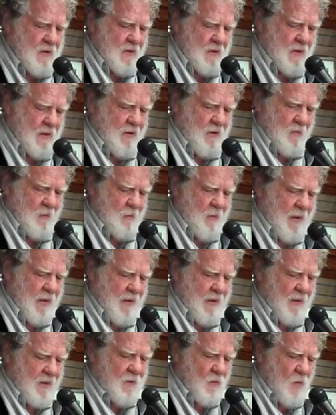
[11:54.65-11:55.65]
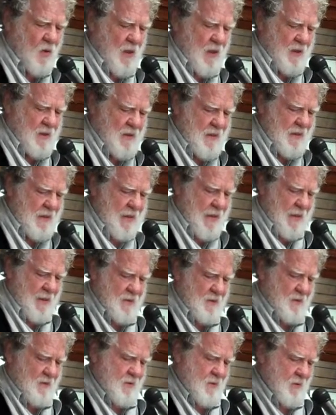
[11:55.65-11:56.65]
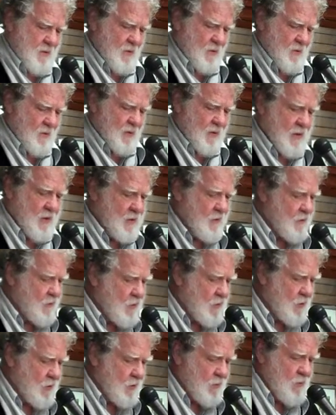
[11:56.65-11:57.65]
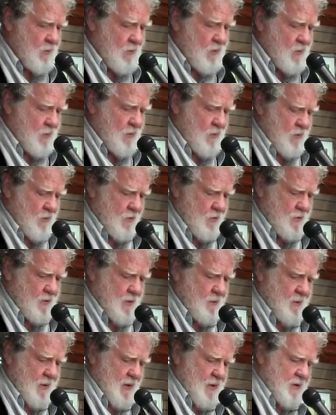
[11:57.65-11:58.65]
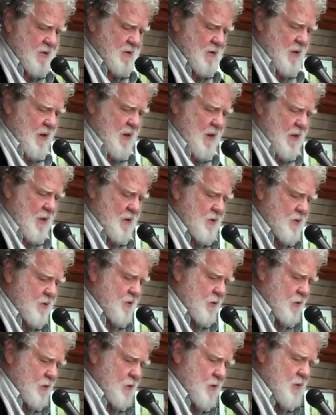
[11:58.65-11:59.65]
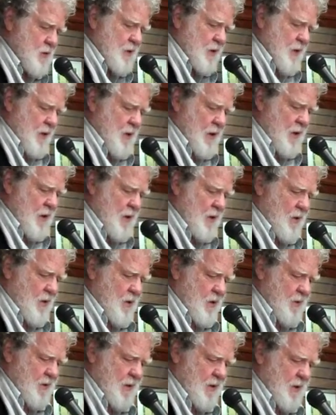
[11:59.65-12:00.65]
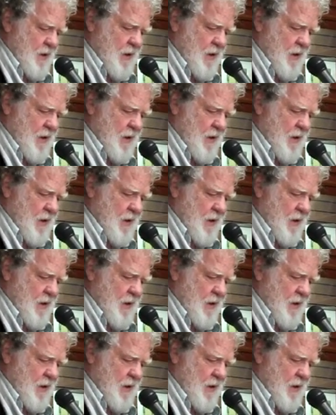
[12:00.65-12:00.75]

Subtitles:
kicked back, watching asses in the rear view, cruising past the high school, clock on